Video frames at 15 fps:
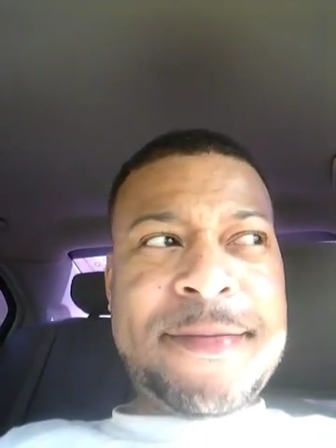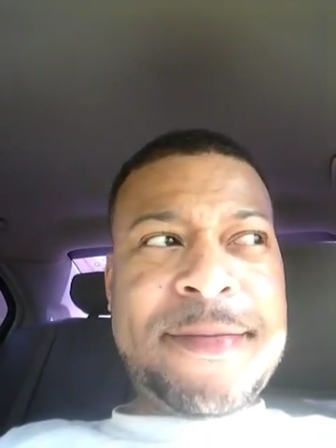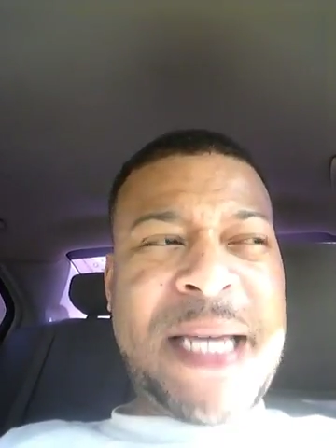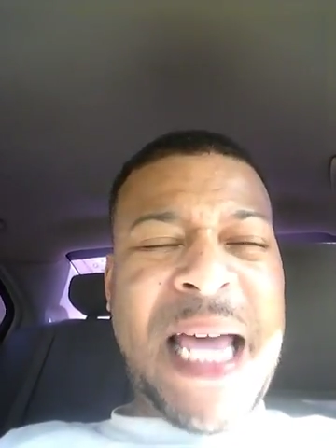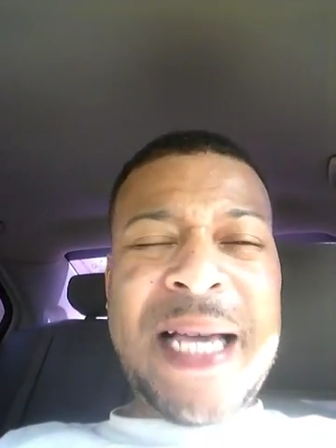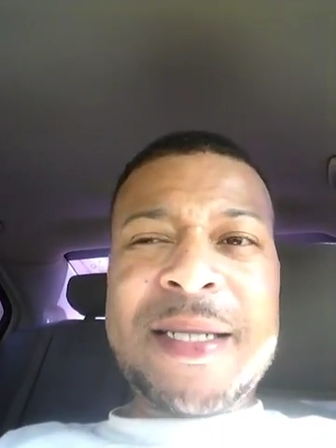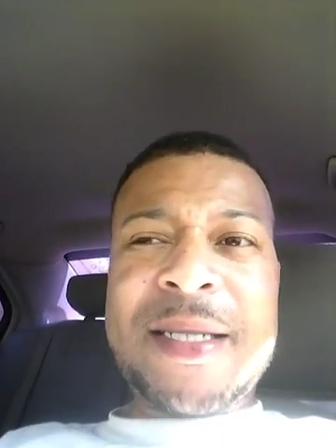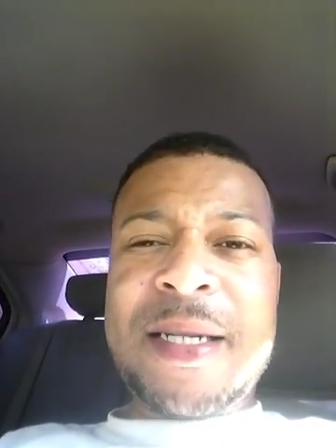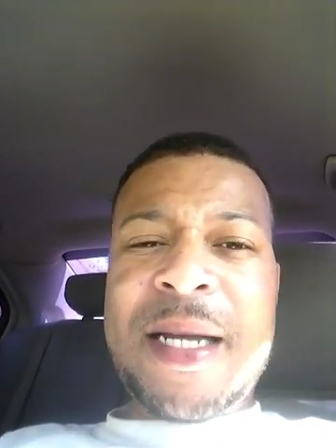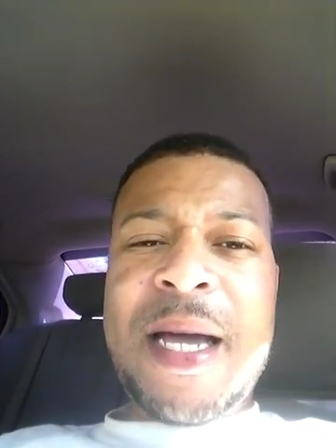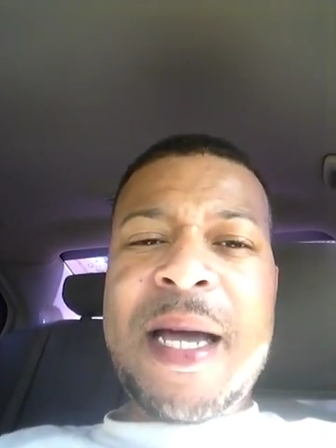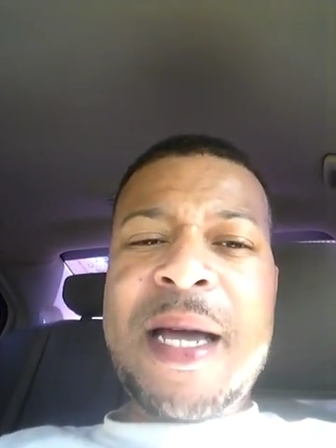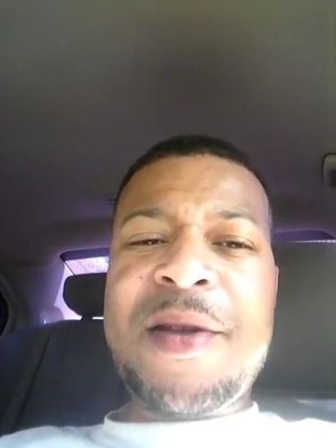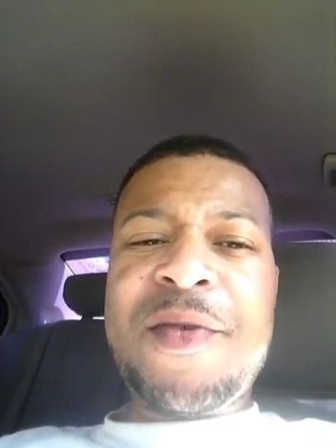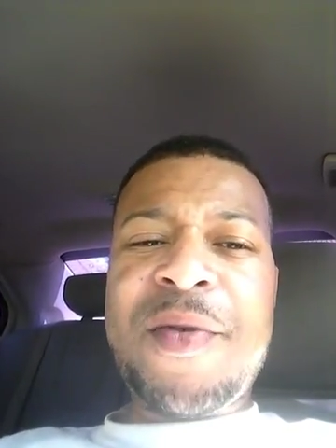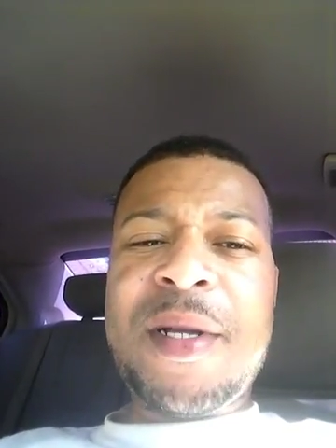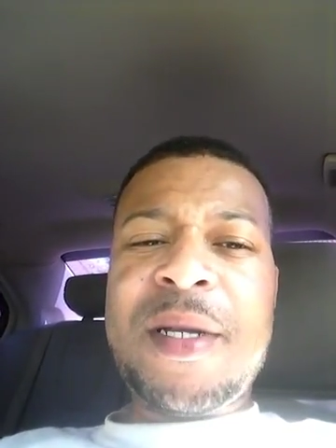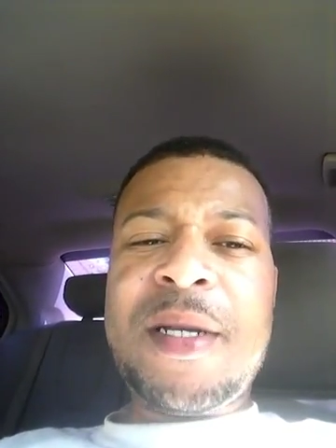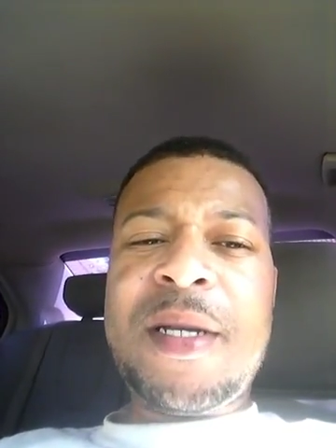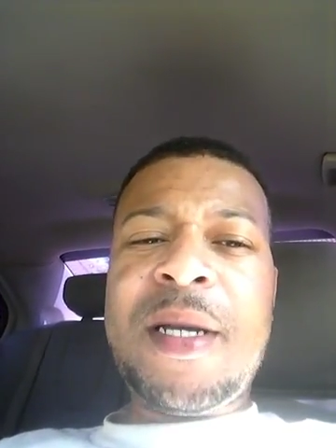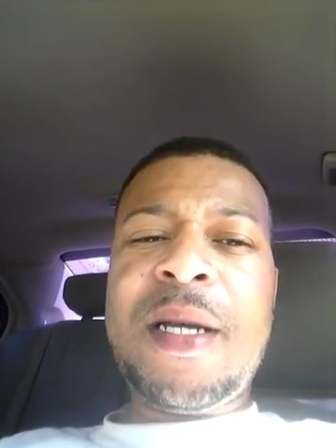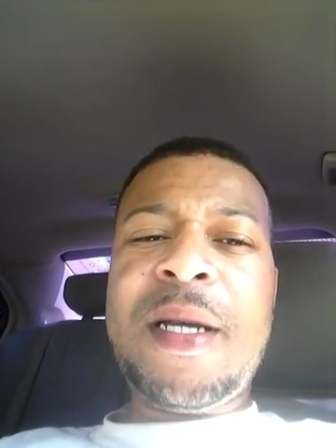that's not
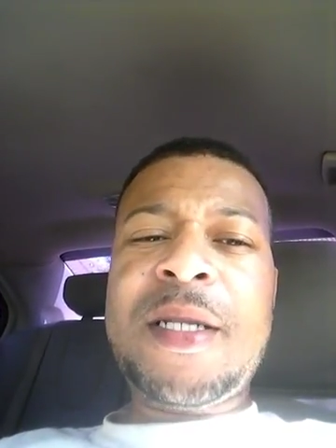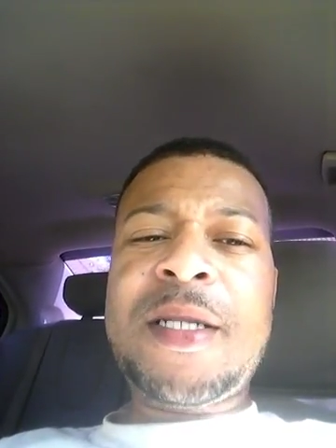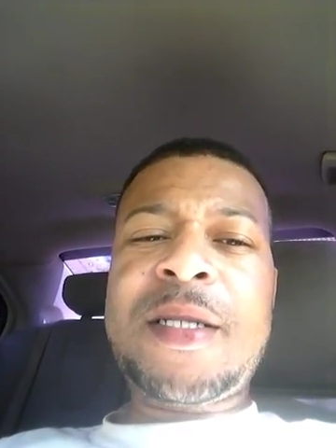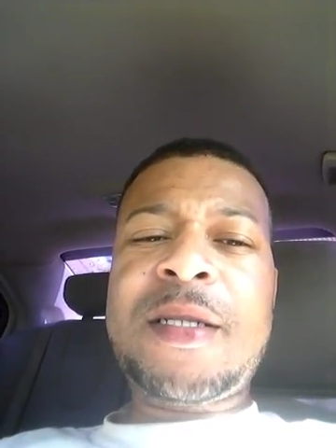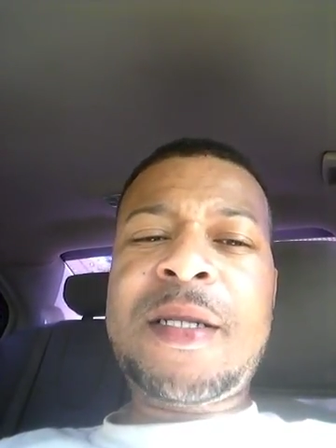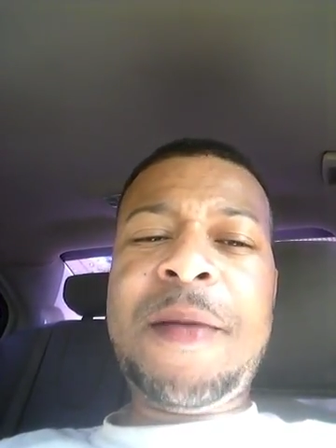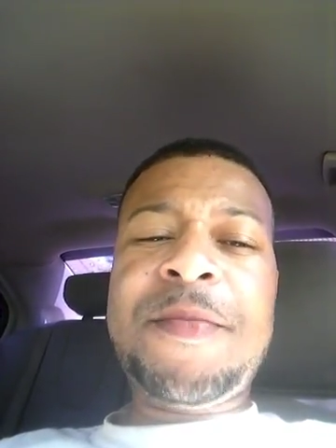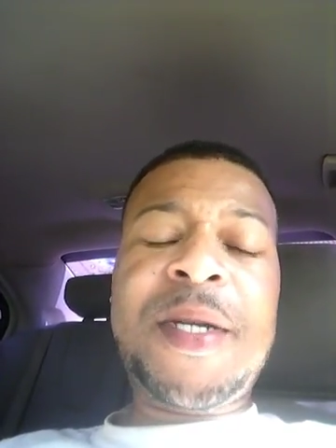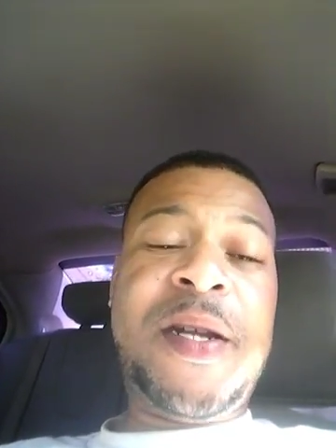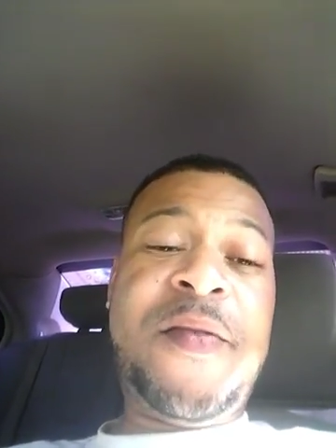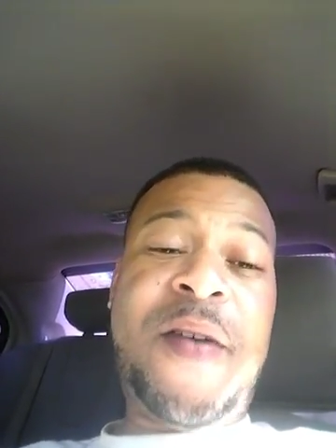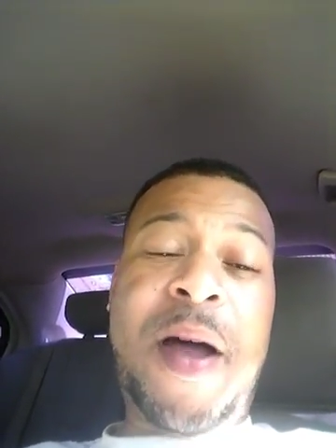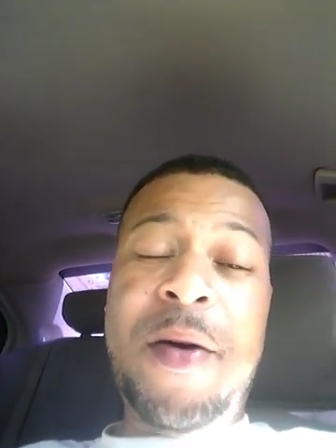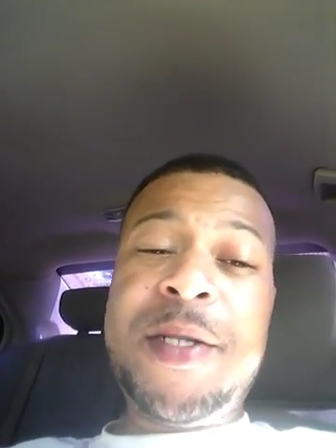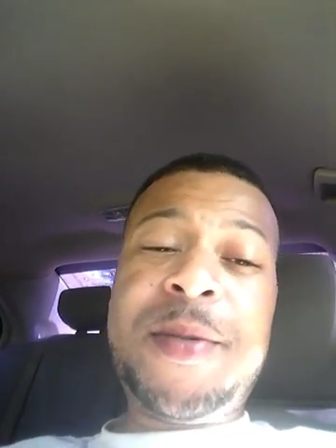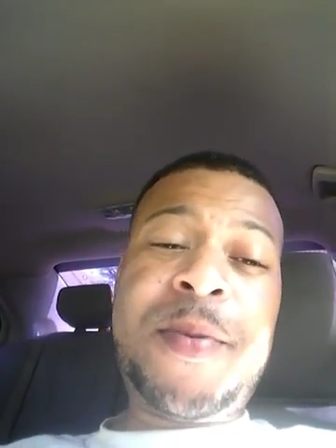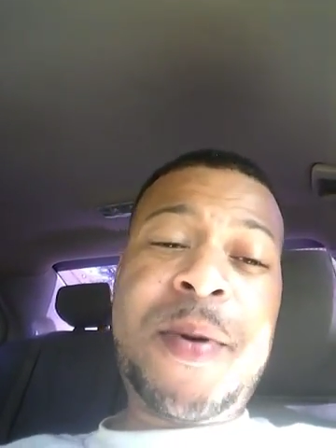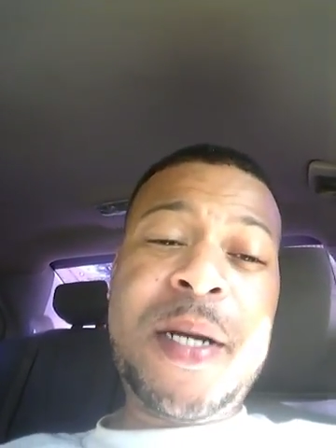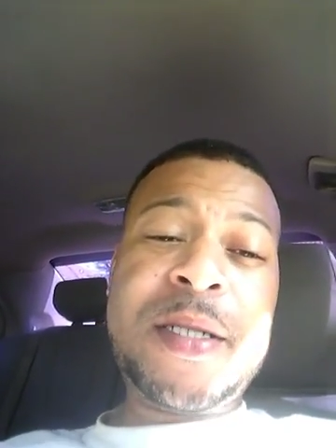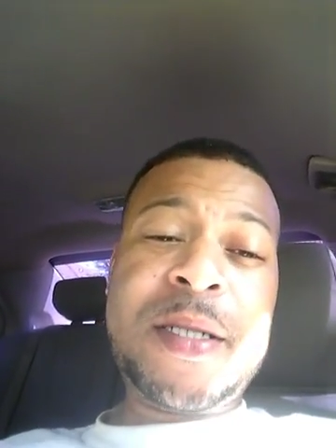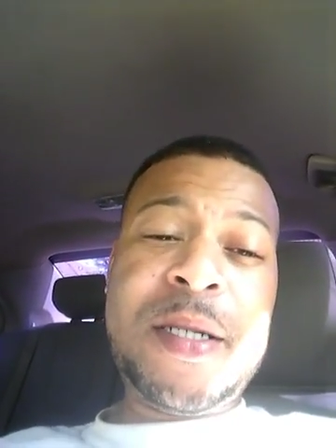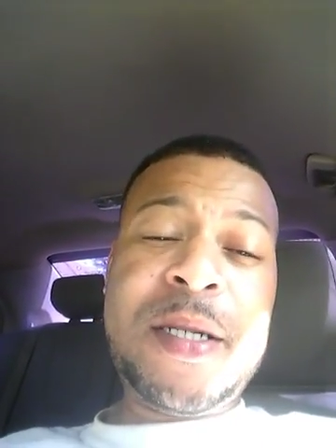really something. If I was
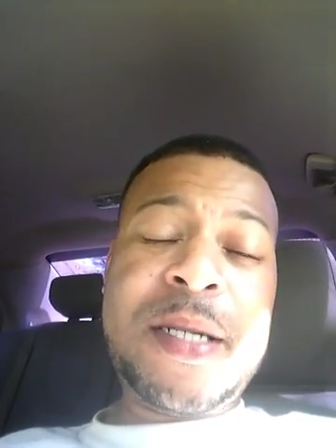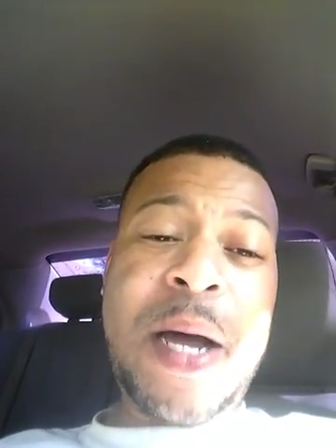president,